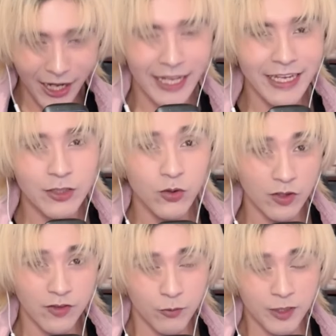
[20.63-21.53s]
I had those
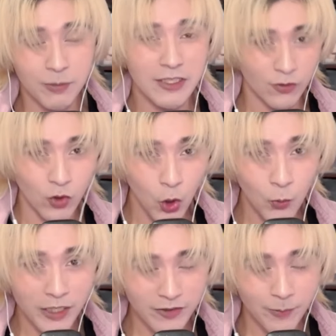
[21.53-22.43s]
songs on repeat so
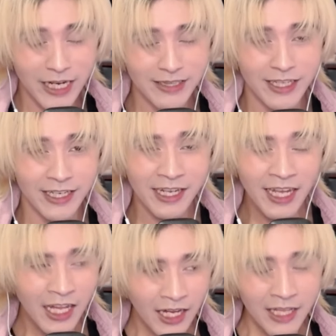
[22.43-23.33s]
much back then.
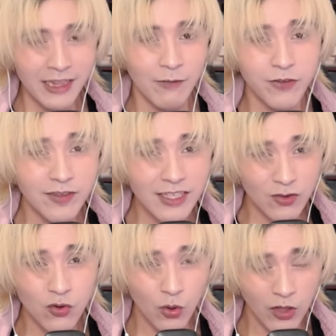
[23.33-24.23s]
That feels like
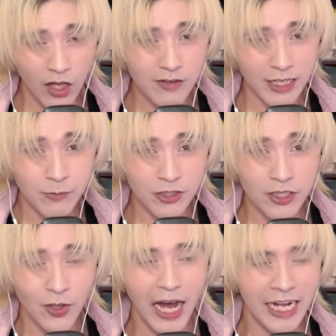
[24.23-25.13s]
so long time
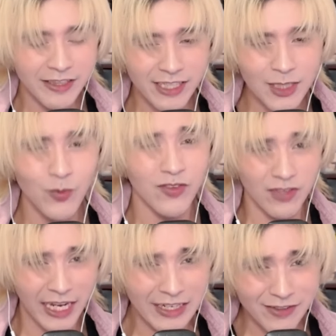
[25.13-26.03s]
ago. I think I was
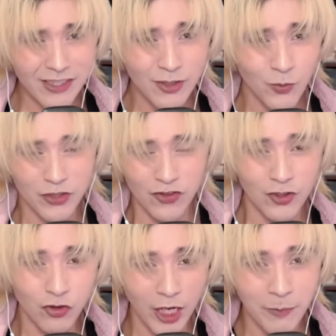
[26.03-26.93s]
19 when
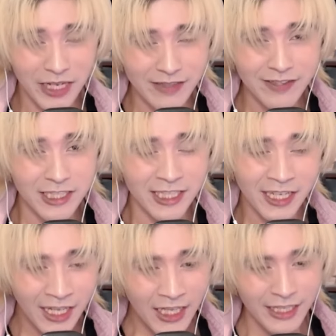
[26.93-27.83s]
she dropped 19
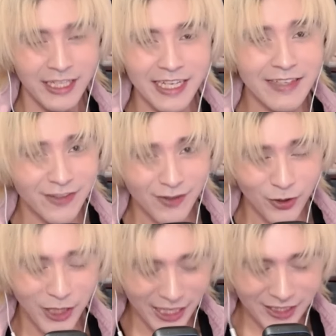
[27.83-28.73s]
and that's just
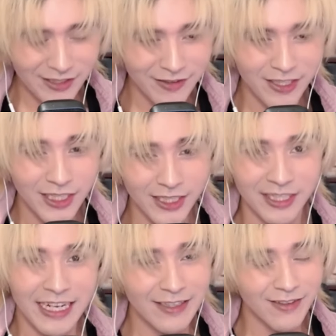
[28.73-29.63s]
crazy.
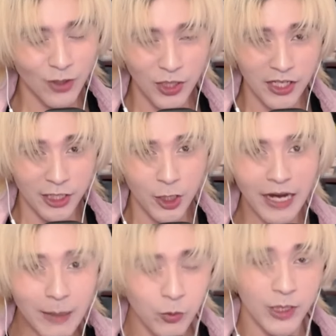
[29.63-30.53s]
That's so long. Go.
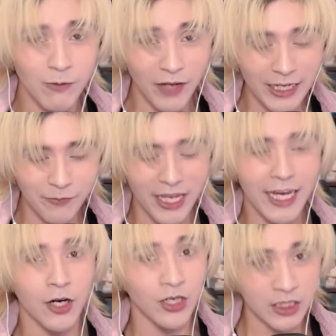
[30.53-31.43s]
I'm 25
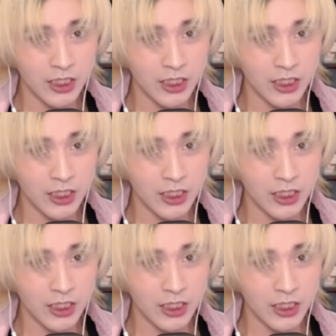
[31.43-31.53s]
now.